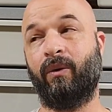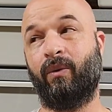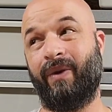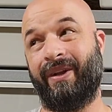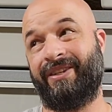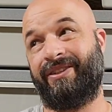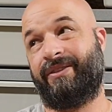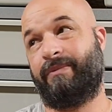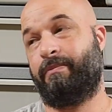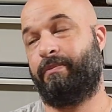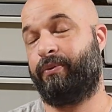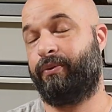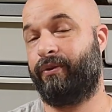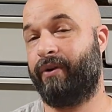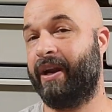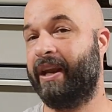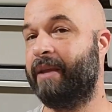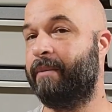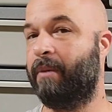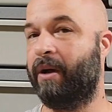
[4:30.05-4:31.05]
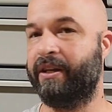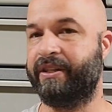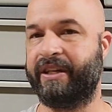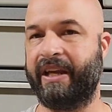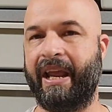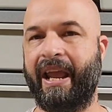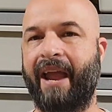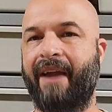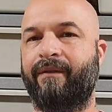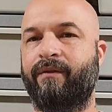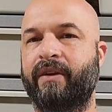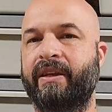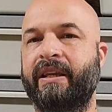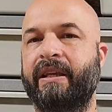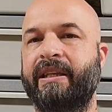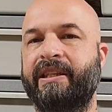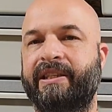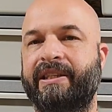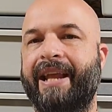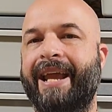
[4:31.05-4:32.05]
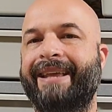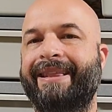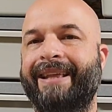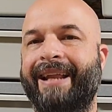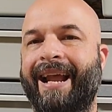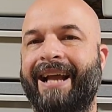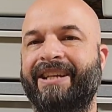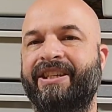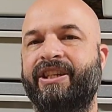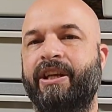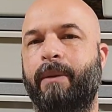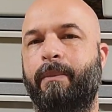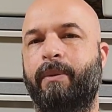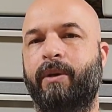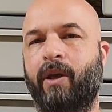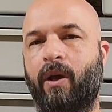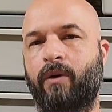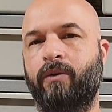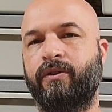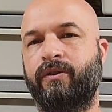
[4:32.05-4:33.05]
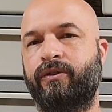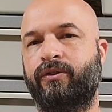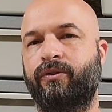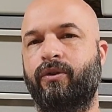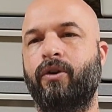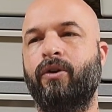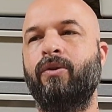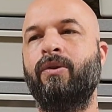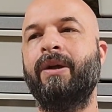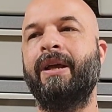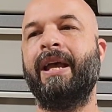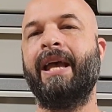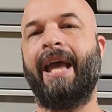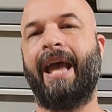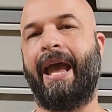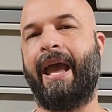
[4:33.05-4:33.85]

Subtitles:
which pretty much every snake that I ship goes through.